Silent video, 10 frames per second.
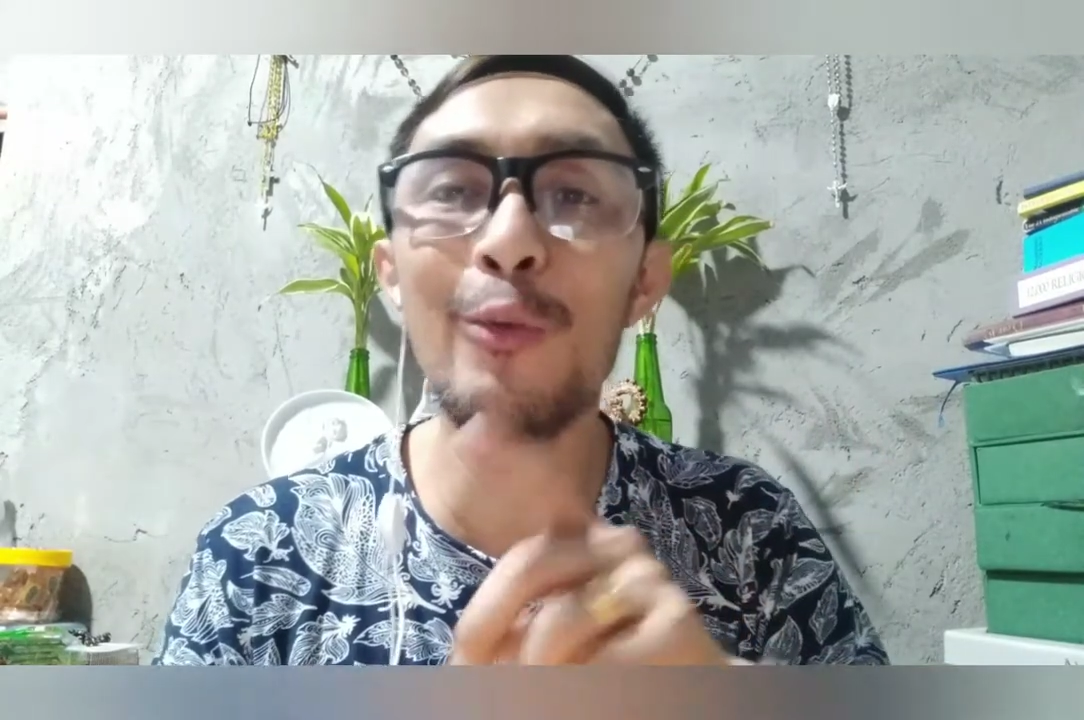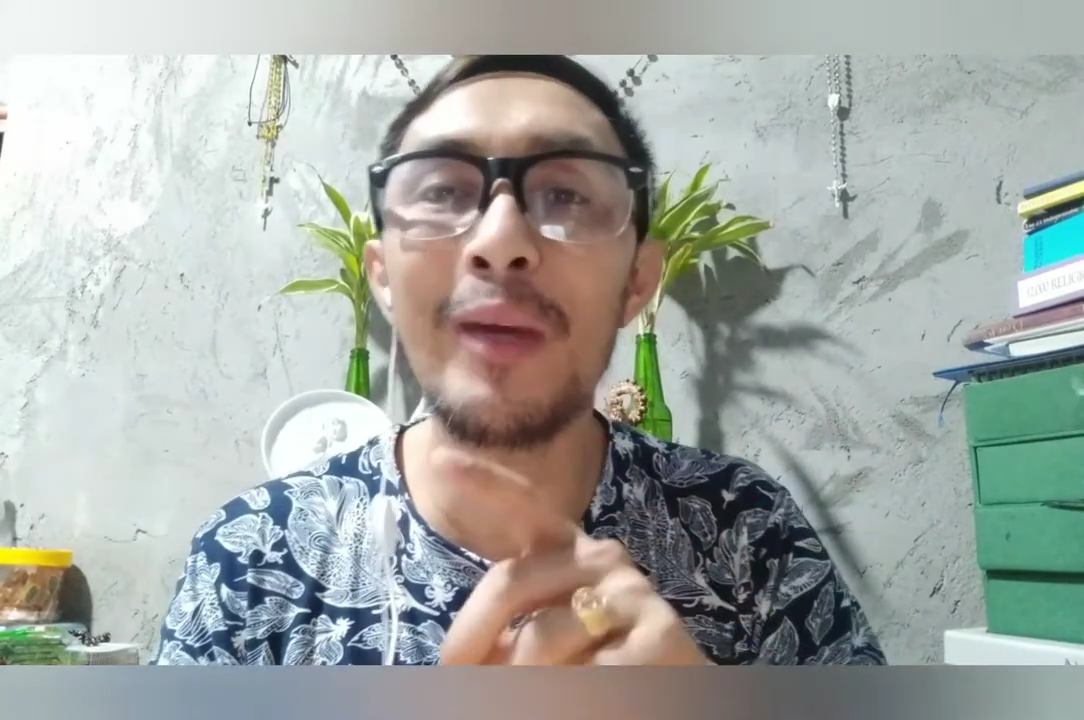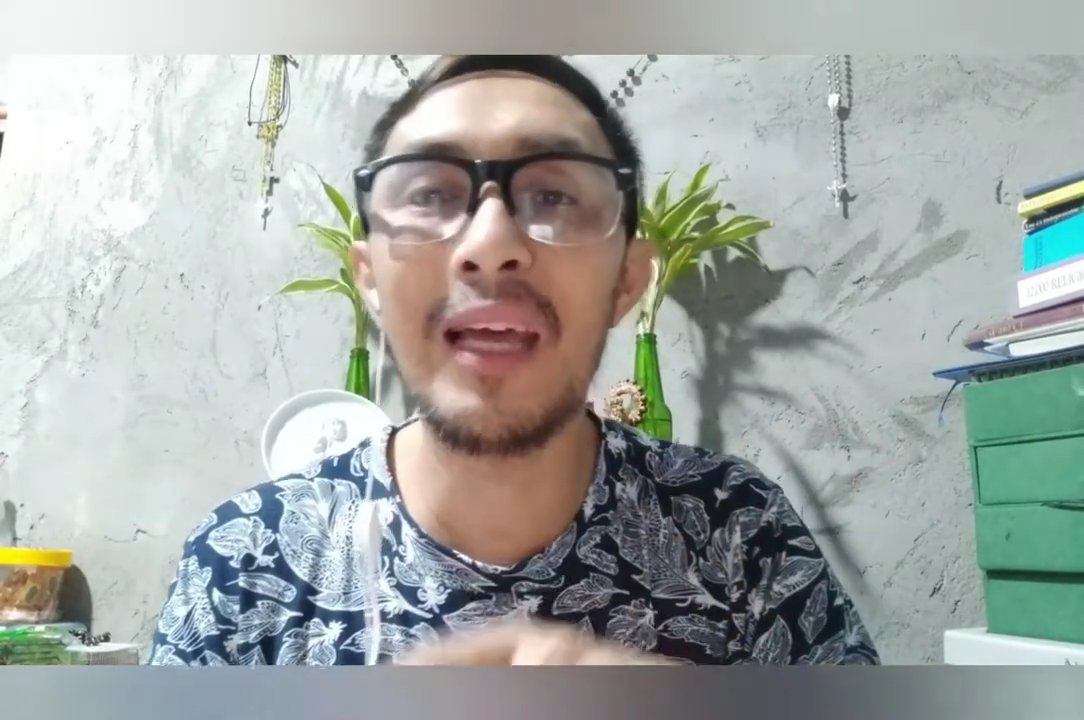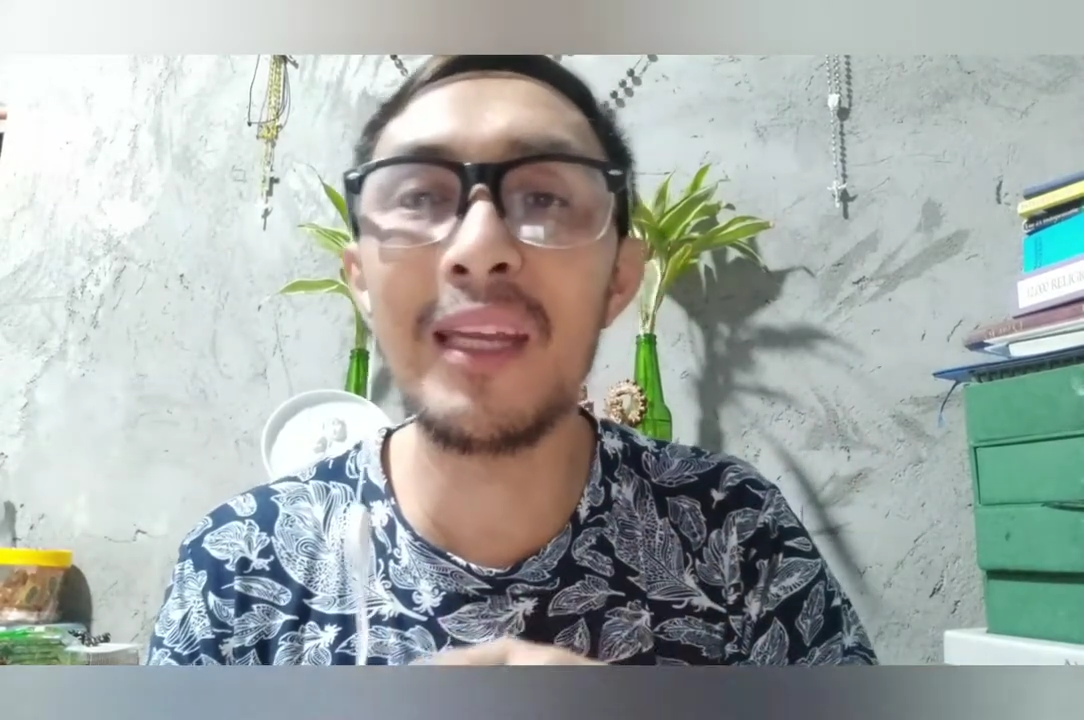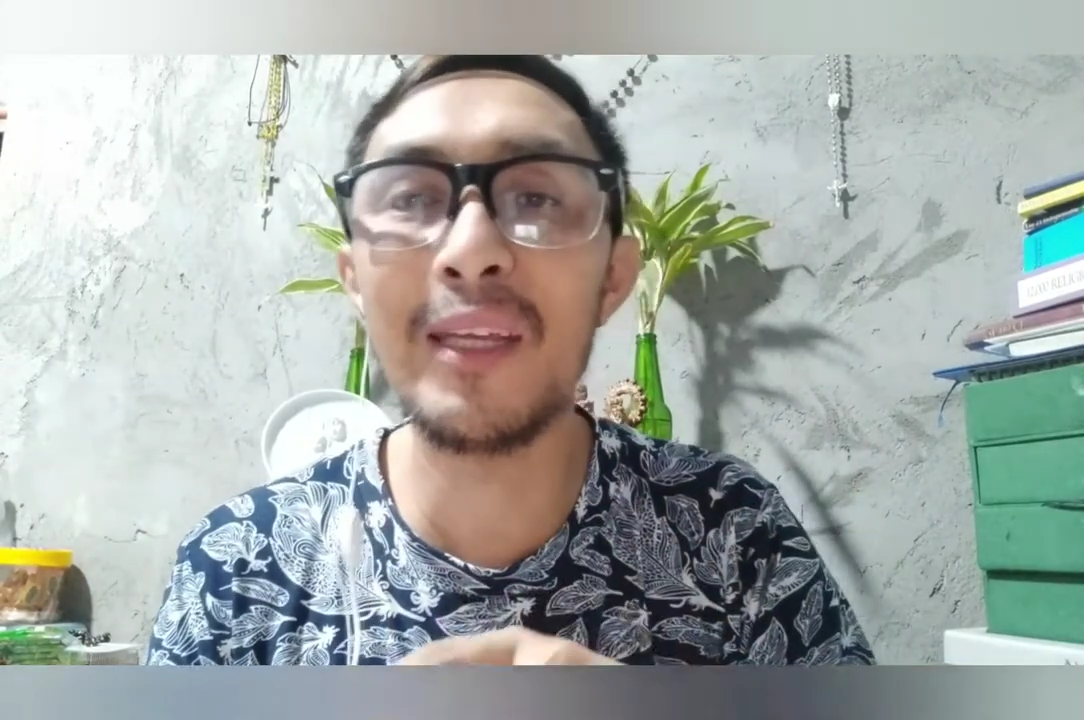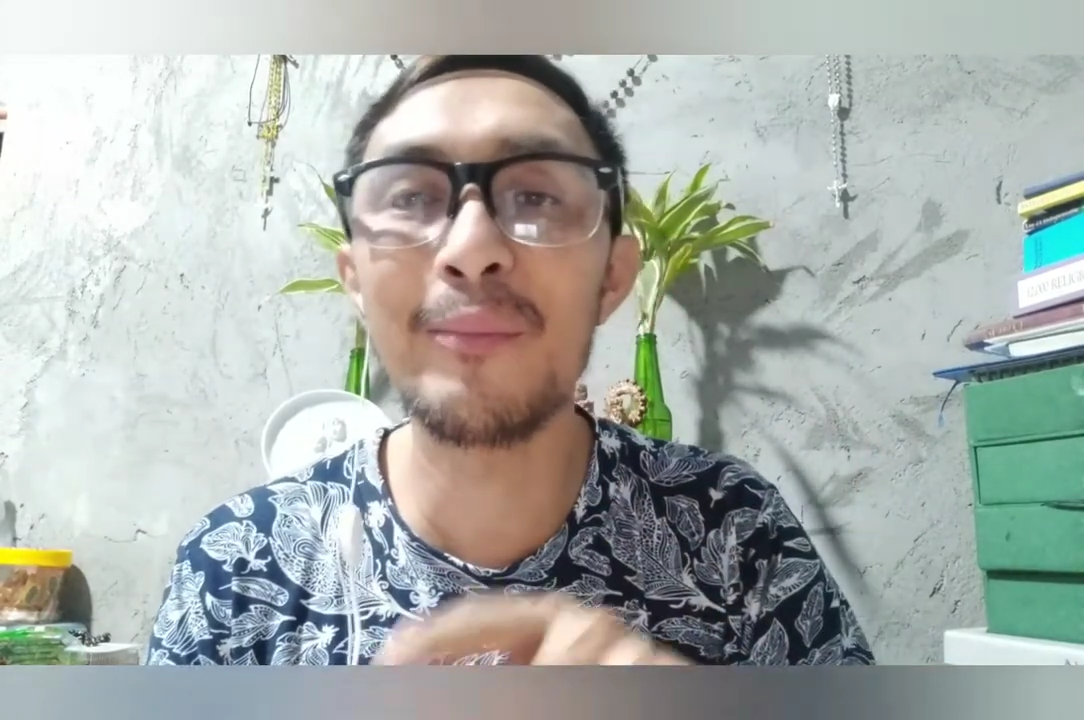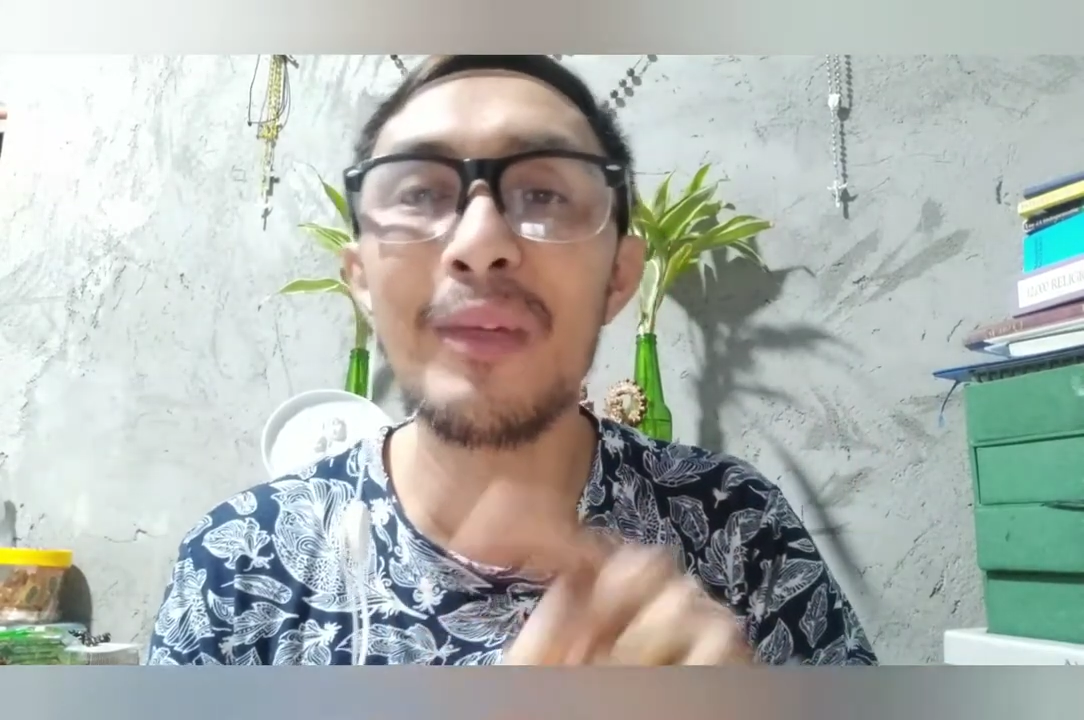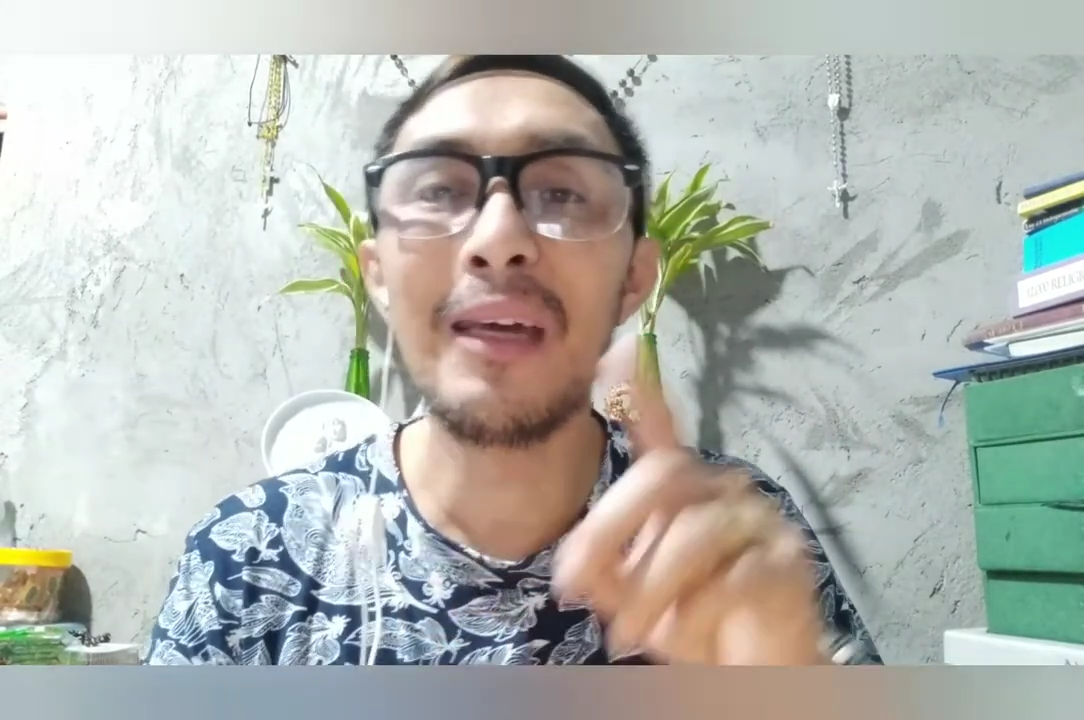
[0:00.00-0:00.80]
lumalalim